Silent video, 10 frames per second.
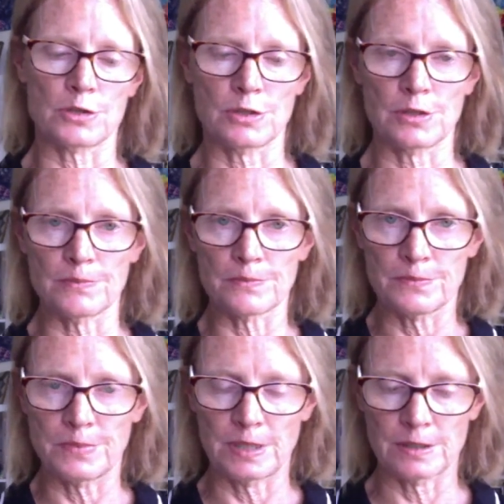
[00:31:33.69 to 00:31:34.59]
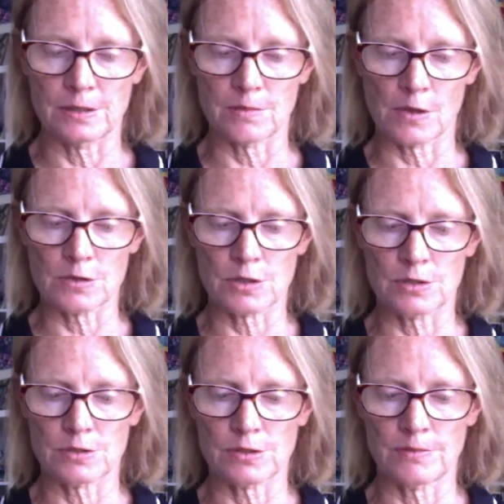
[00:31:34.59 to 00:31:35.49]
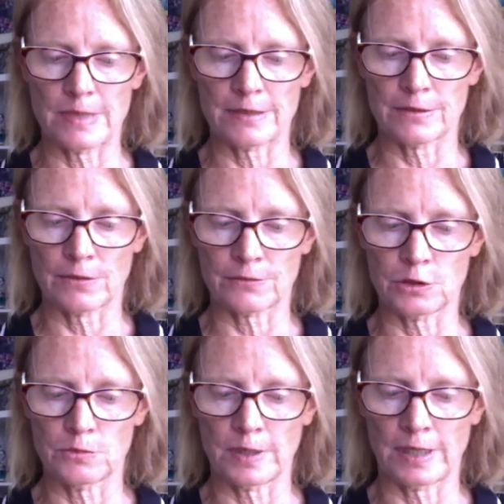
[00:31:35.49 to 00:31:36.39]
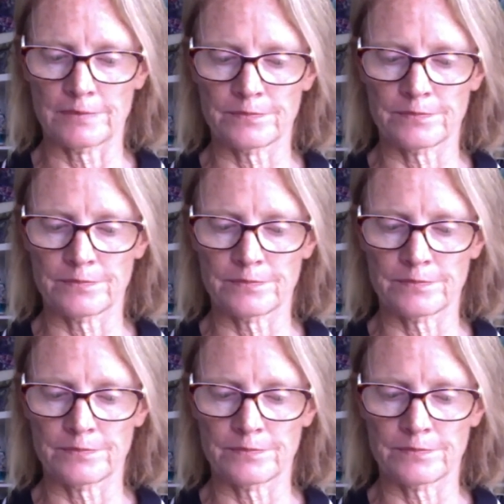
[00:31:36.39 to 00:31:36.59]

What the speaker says: So the bigger your motion, the better off you'll be.